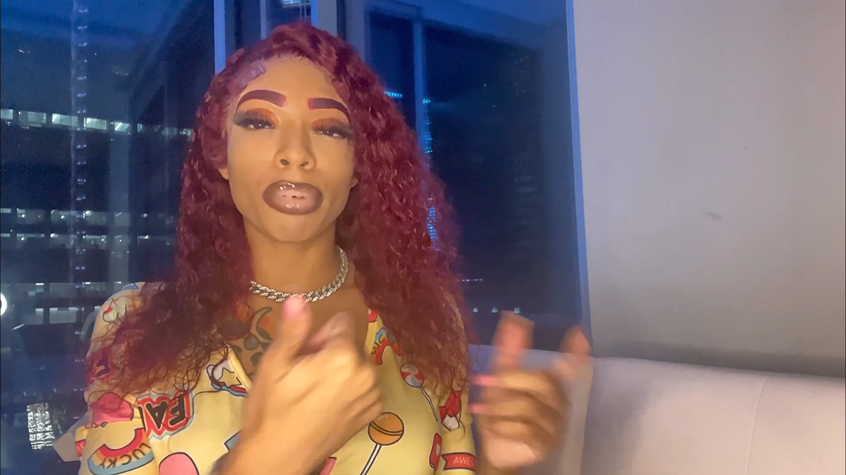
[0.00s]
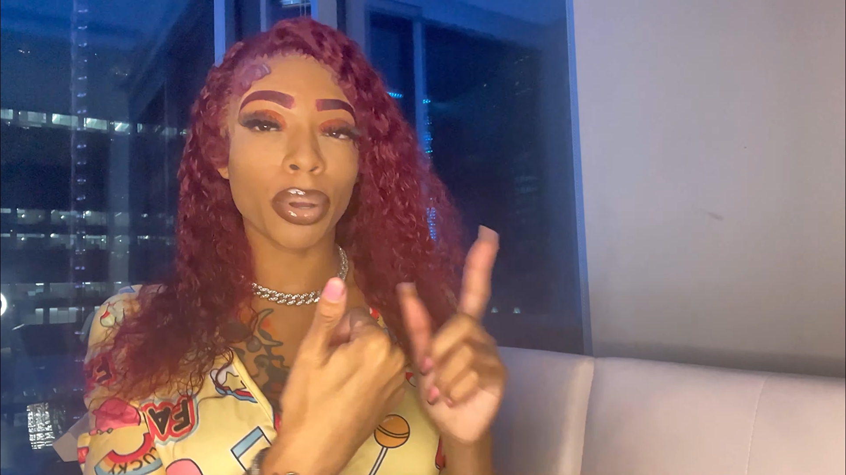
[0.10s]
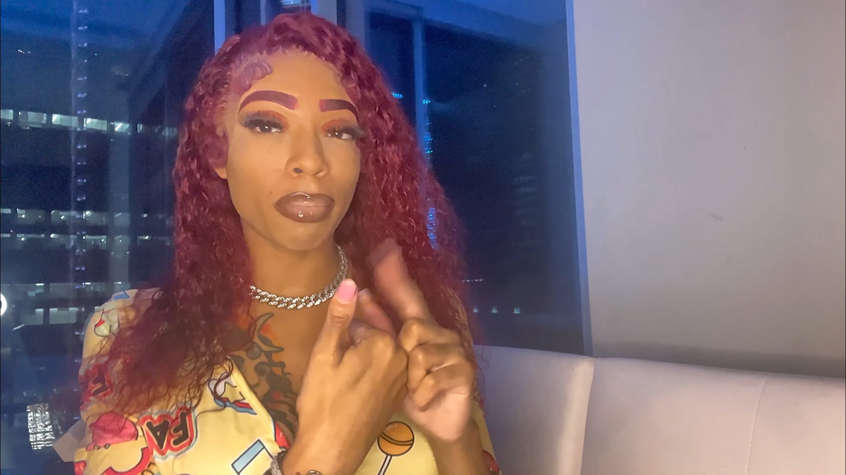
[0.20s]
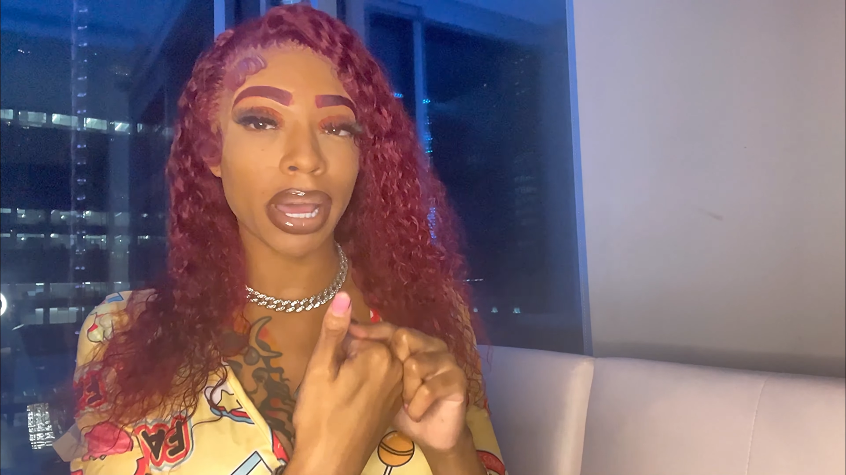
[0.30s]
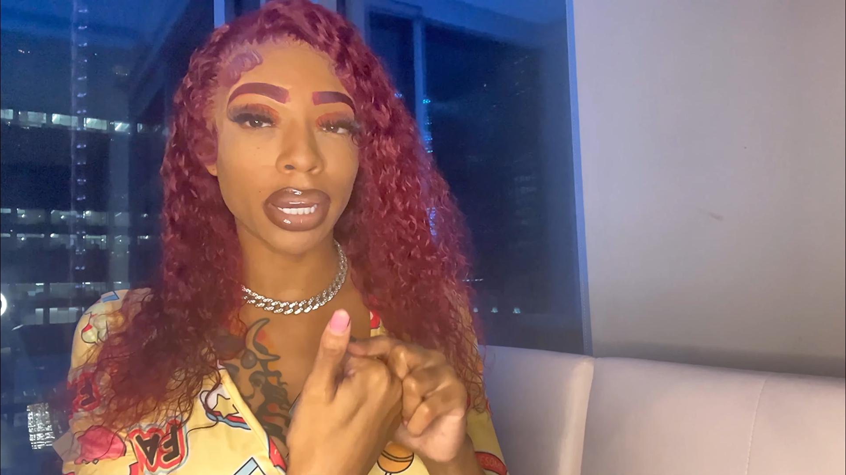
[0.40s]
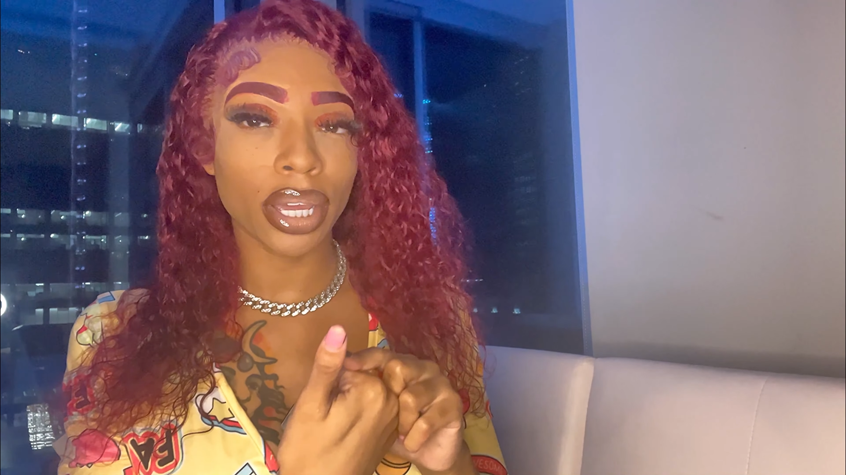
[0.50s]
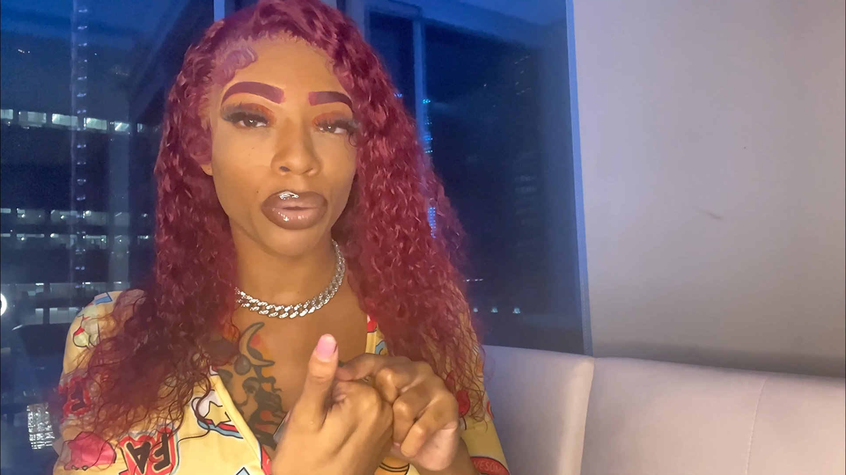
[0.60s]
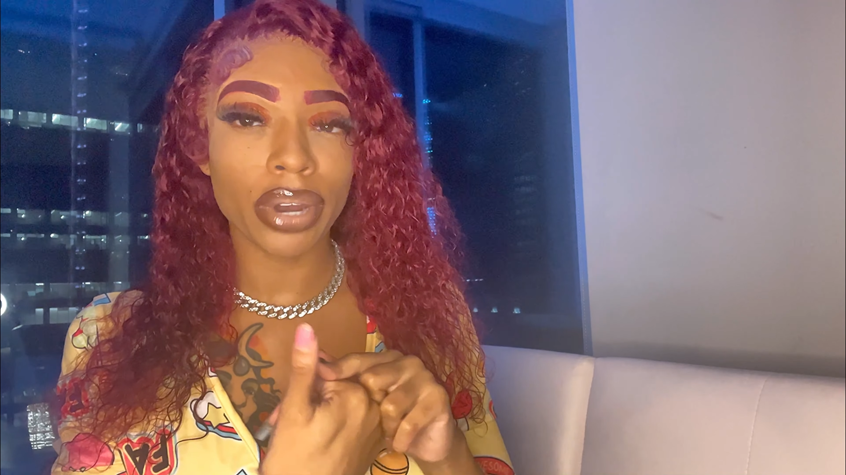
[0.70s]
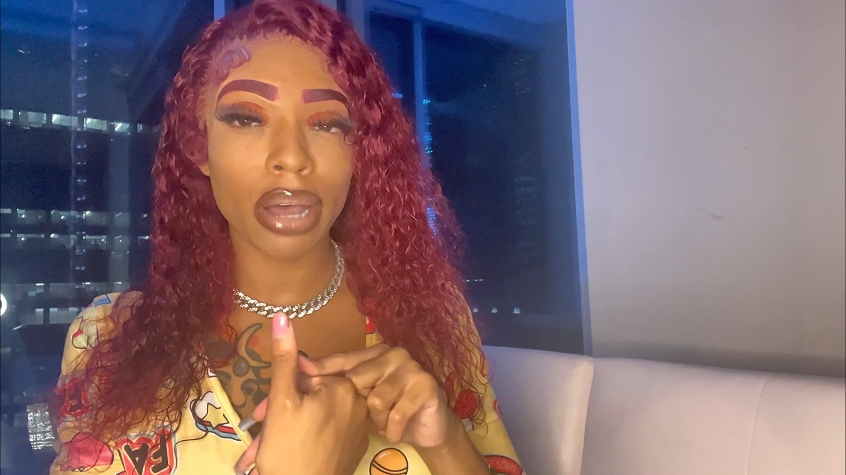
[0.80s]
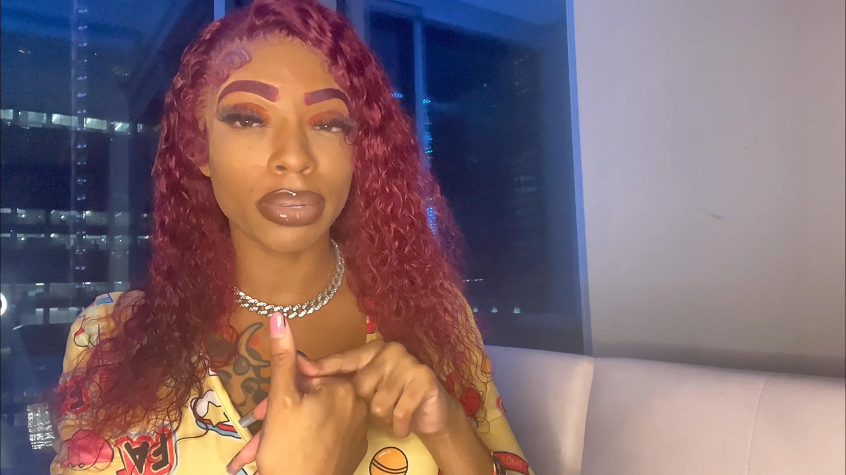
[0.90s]
I broke my nail
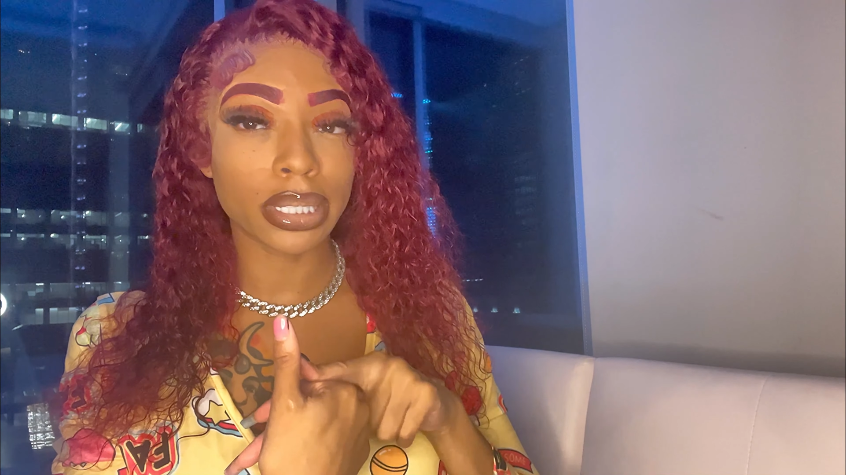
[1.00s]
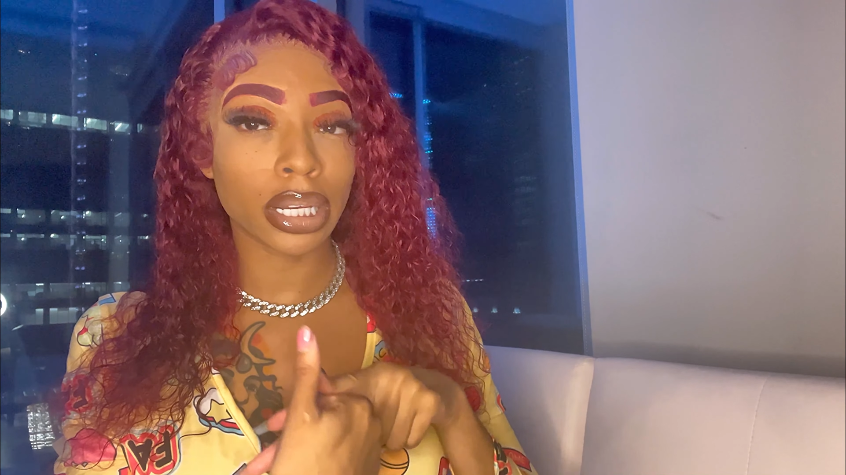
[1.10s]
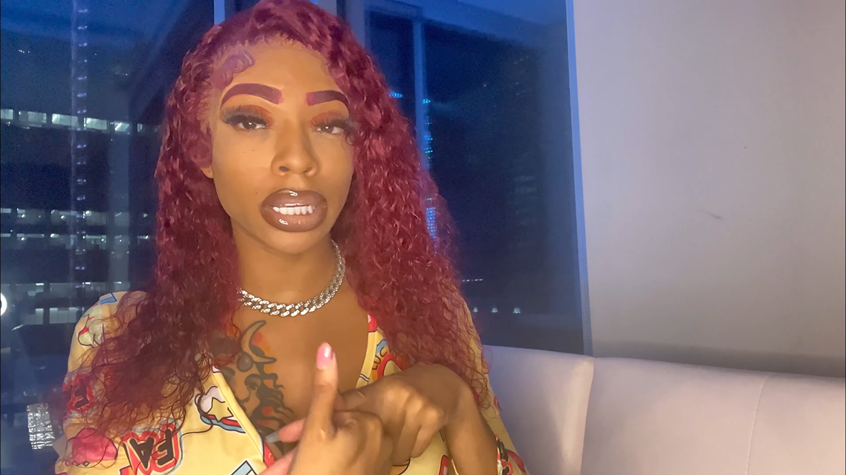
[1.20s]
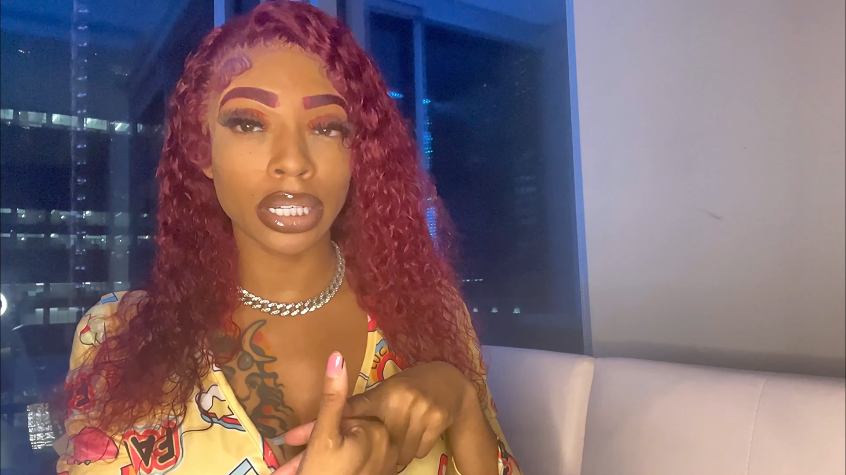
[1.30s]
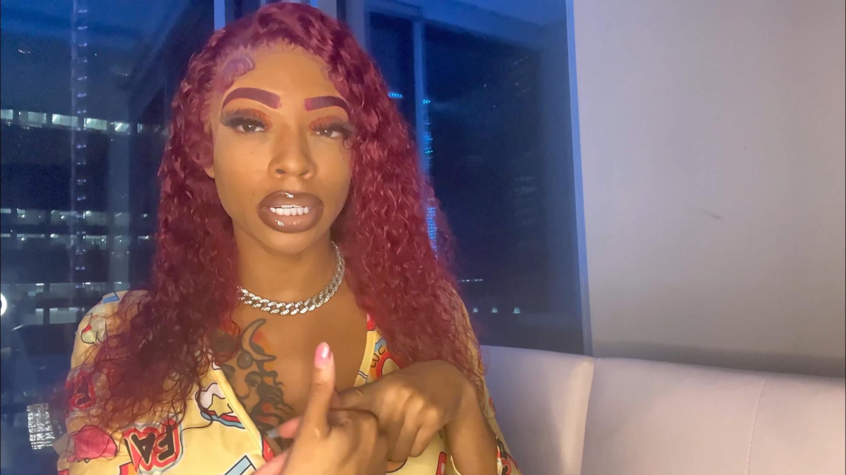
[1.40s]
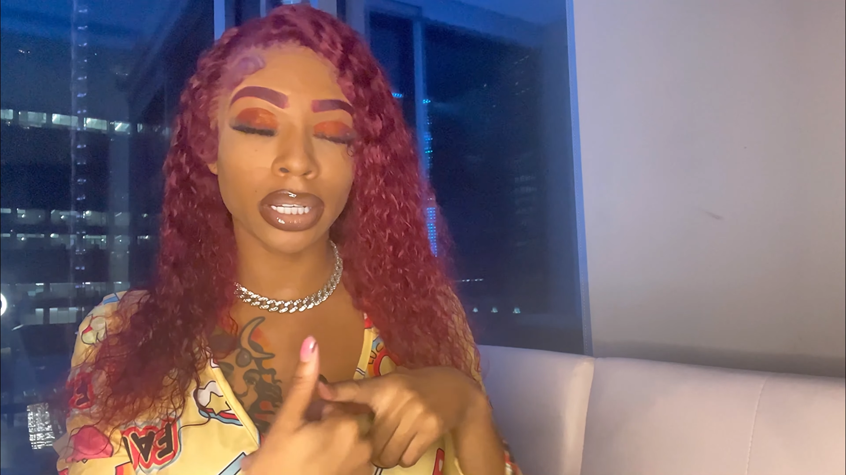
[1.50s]
when I was cleaning